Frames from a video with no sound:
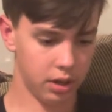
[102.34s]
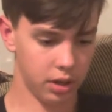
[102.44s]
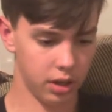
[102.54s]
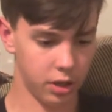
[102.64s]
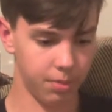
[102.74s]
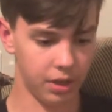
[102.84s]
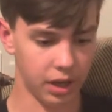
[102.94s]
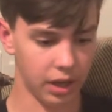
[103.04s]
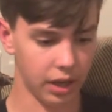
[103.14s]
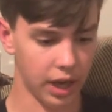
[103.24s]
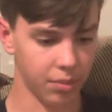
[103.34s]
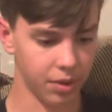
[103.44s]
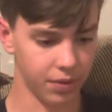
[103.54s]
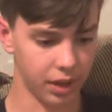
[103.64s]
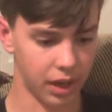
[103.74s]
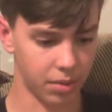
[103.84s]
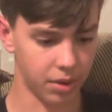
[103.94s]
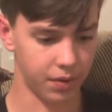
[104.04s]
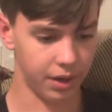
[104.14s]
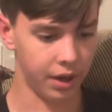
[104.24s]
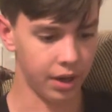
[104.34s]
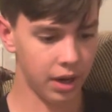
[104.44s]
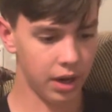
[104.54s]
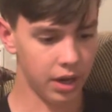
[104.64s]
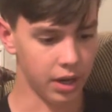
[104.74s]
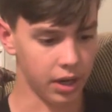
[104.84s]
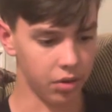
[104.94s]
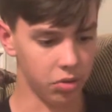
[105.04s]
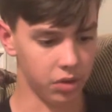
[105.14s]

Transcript: is to be taken captive into captivity, he goes.